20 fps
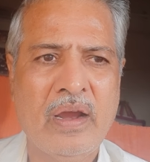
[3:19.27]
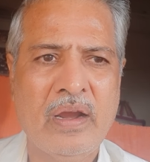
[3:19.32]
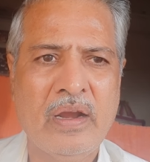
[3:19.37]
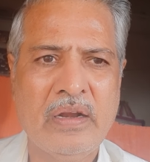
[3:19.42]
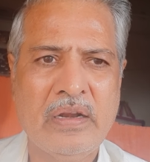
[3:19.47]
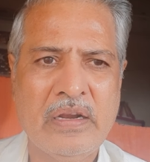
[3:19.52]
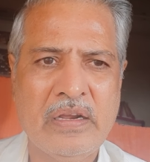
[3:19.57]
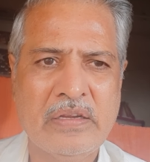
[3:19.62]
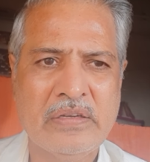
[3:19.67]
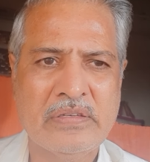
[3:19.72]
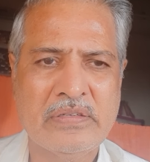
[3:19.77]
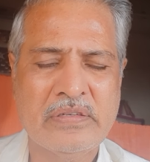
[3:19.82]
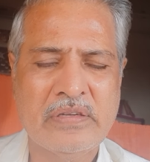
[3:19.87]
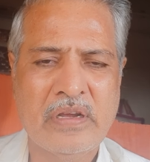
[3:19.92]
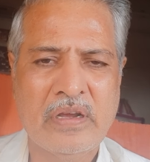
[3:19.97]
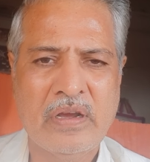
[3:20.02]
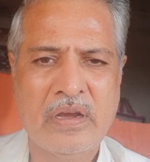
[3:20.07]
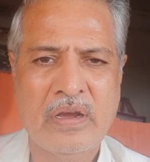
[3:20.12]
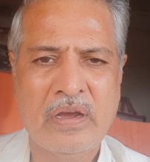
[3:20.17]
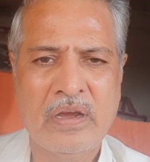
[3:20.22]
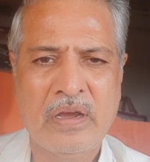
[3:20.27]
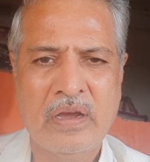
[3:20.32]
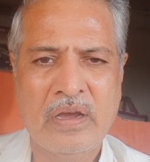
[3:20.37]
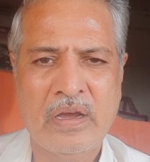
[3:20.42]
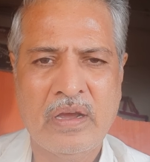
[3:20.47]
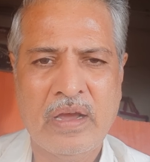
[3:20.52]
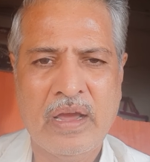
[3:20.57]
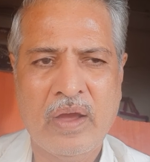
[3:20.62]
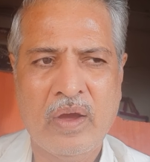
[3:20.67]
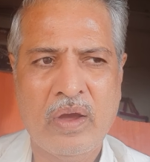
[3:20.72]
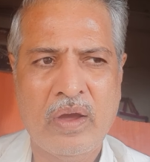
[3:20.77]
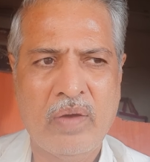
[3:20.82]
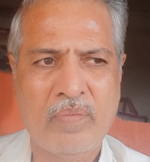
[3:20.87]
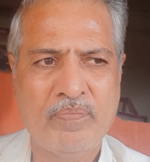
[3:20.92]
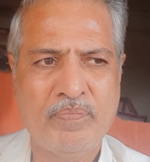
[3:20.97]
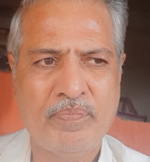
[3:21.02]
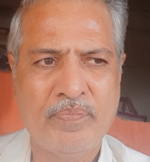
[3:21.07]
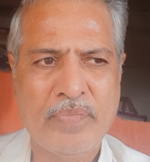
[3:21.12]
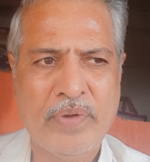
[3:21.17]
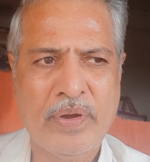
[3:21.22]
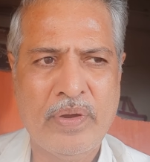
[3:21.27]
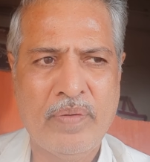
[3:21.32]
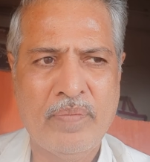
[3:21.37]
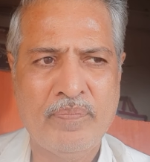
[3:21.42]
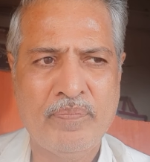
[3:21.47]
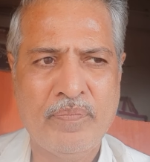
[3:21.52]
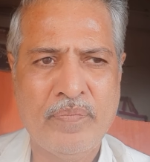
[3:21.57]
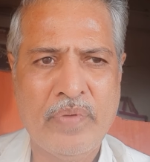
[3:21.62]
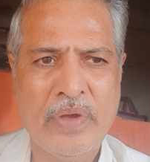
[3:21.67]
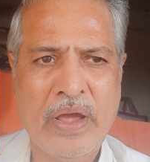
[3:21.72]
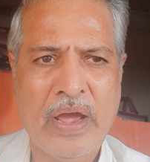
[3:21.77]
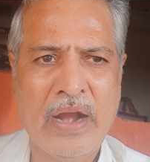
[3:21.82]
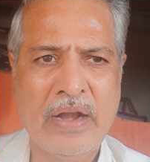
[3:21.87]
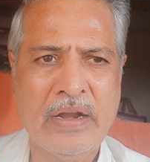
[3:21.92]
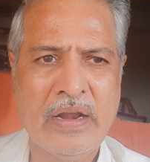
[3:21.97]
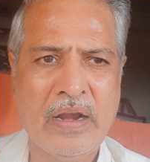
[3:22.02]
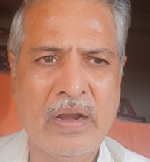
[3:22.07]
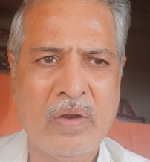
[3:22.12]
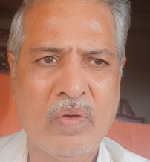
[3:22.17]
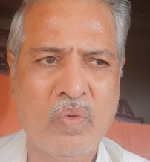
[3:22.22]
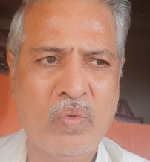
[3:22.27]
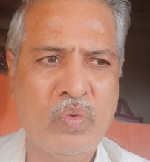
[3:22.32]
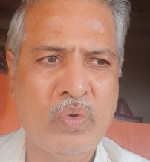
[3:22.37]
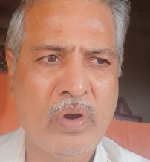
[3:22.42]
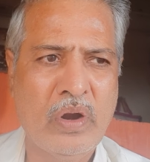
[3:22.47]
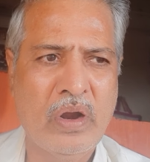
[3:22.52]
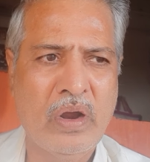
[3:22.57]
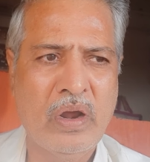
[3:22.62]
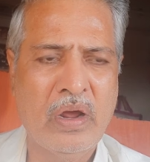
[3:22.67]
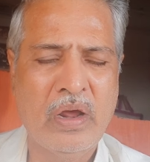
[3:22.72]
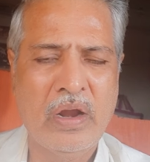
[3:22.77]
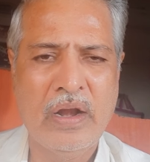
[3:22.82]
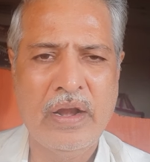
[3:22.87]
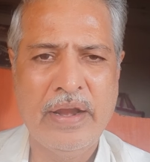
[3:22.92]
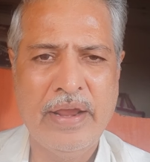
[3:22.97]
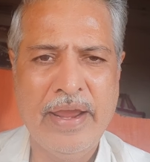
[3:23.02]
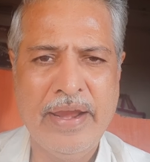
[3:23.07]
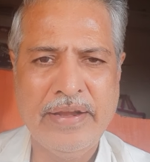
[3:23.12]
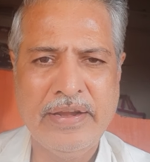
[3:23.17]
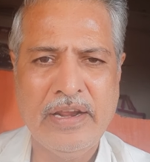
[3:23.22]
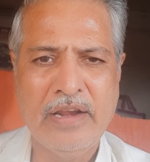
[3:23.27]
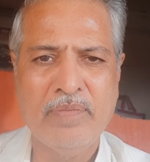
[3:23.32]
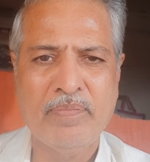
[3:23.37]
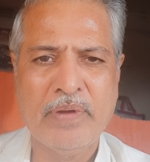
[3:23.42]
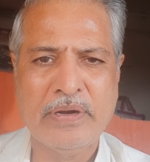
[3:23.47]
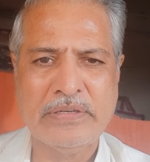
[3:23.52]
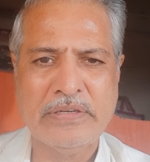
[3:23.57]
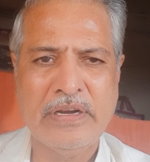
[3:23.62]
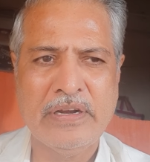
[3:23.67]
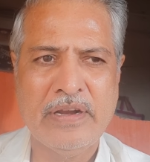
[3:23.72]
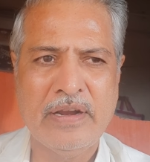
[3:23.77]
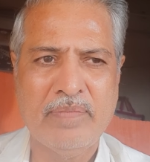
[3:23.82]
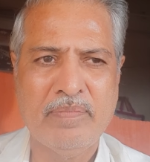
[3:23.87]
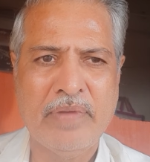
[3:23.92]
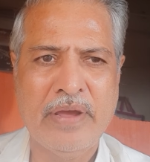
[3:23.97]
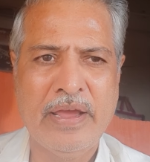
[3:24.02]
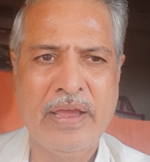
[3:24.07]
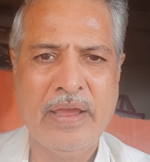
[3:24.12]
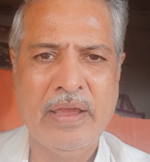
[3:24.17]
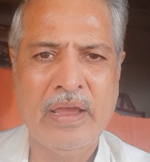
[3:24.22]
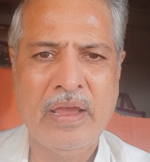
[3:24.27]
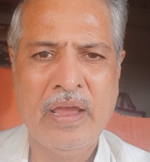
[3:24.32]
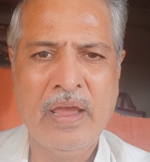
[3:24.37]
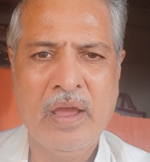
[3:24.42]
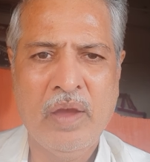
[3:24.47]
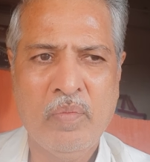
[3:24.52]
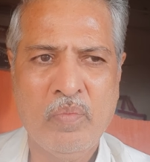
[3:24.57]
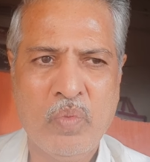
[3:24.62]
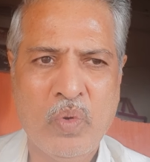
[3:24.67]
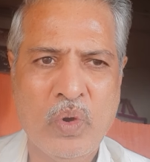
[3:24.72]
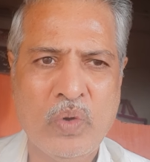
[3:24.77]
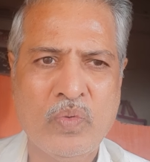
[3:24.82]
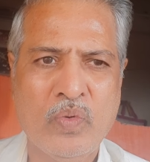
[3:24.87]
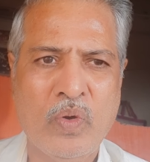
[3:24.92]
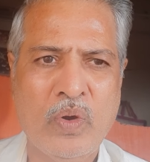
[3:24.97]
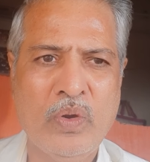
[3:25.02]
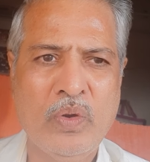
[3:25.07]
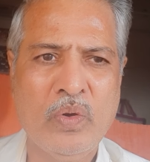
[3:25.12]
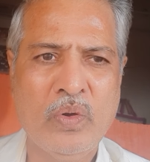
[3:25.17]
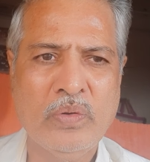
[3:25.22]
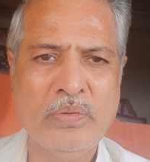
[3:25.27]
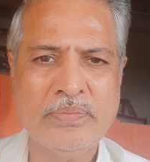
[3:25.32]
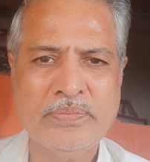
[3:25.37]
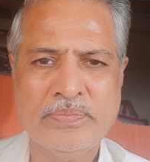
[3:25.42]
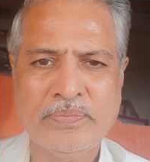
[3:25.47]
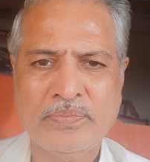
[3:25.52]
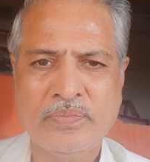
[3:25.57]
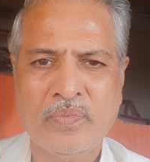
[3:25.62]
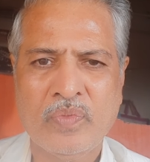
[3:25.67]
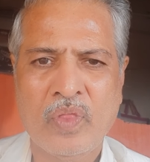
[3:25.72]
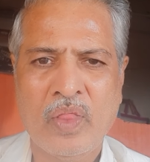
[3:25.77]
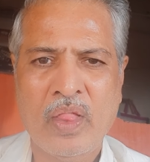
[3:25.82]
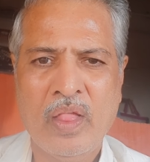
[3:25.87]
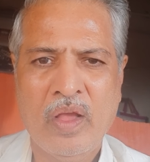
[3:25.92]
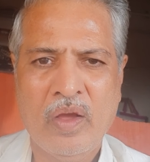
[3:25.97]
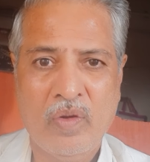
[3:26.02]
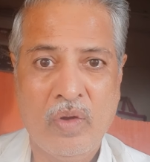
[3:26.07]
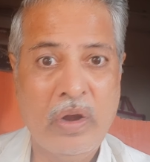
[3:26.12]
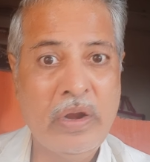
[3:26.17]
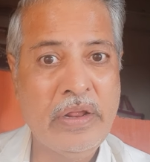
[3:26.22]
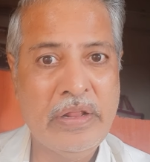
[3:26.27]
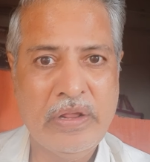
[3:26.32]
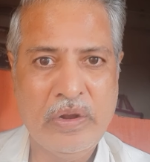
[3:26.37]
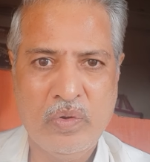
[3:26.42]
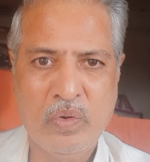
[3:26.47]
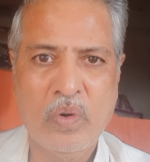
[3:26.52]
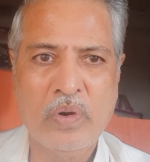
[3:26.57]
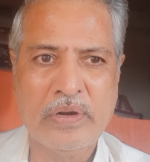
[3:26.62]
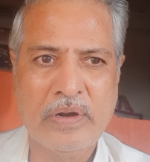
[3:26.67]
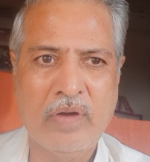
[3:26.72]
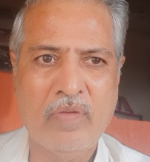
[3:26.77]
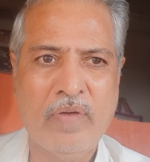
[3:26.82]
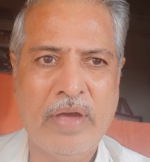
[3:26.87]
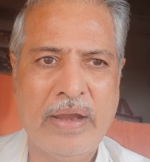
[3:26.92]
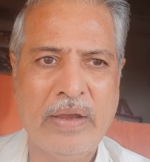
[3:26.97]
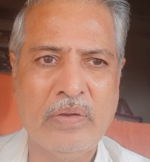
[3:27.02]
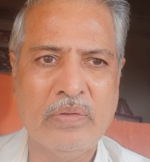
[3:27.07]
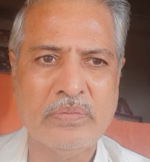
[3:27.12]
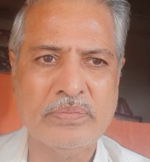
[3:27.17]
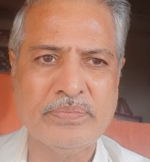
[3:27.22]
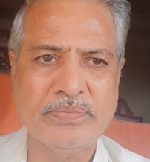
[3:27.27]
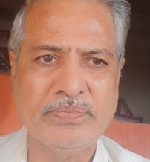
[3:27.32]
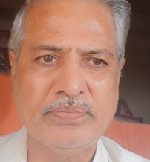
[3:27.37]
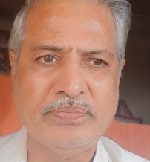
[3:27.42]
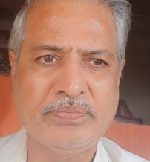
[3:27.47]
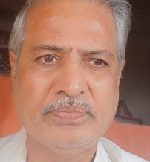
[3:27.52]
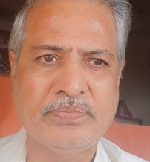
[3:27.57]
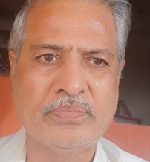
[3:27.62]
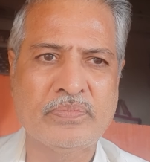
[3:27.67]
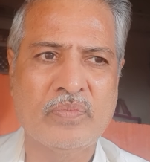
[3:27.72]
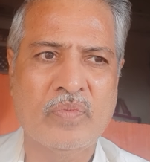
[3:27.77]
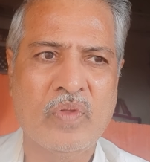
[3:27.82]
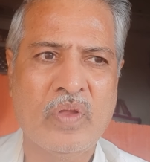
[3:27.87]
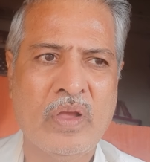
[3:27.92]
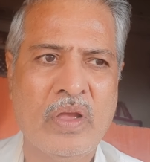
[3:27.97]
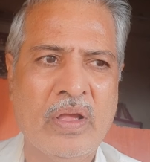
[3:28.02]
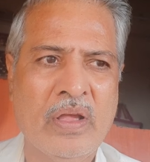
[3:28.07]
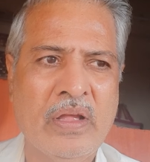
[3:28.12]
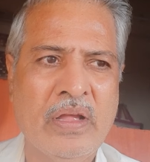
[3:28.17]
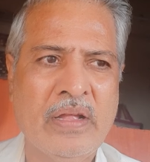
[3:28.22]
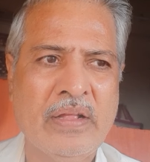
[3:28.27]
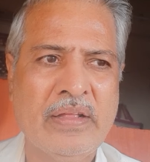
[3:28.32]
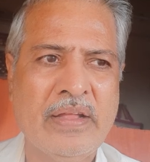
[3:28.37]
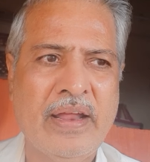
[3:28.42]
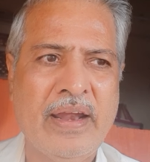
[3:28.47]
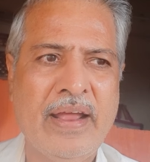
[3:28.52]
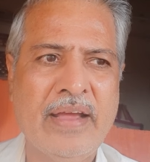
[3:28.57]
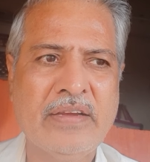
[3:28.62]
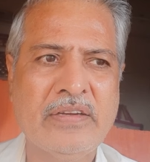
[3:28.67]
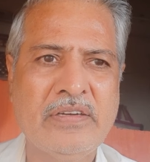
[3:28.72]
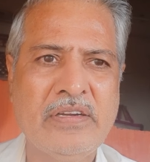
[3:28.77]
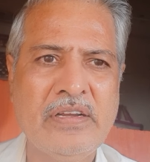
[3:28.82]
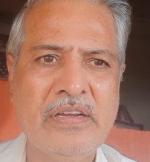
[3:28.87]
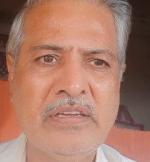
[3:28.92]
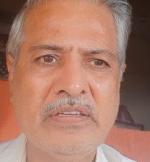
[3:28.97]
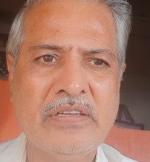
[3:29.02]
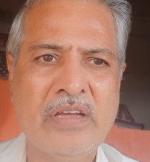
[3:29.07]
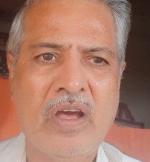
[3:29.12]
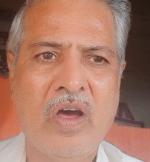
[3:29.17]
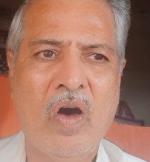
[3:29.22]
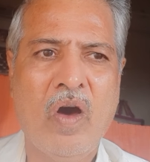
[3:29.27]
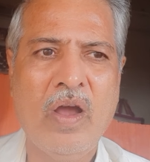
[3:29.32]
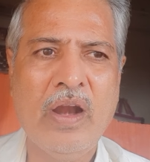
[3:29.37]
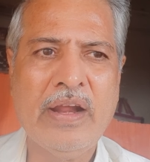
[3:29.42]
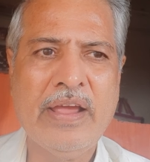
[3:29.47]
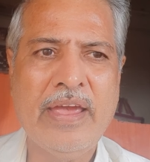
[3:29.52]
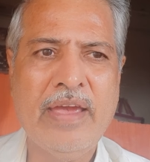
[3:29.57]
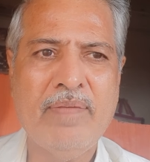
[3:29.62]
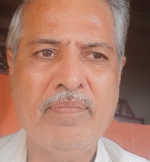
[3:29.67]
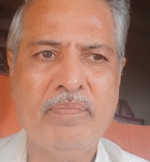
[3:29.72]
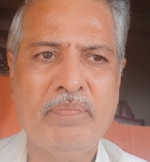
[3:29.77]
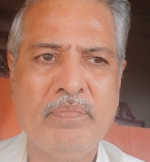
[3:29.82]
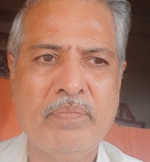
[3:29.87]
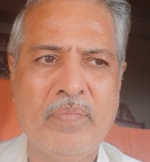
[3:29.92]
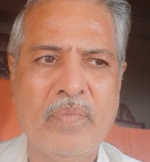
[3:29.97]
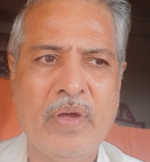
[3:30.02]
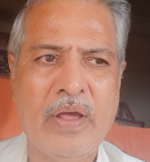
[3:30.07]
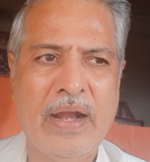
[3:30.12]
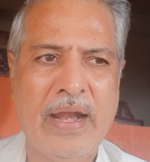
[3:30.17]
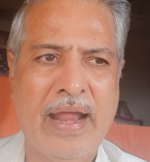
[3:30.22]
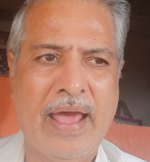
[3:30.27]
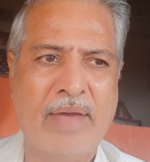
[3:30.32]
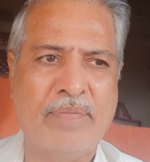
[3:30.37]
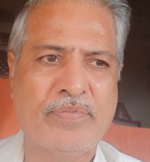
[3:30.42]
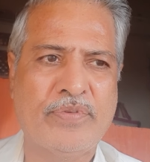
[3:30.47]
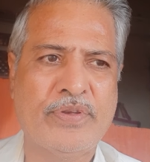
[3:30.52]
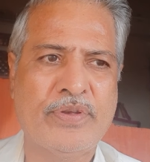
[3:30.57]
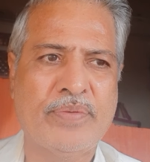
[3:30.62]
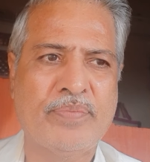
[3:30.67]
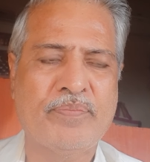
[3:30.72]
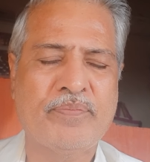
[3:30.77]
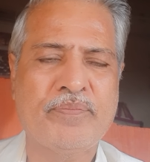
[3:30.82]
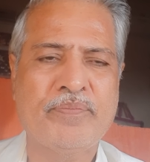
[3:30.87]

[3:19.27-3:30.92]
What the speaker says: It is at around 18% in my portfolio in the total value. The next is Allkem Labs.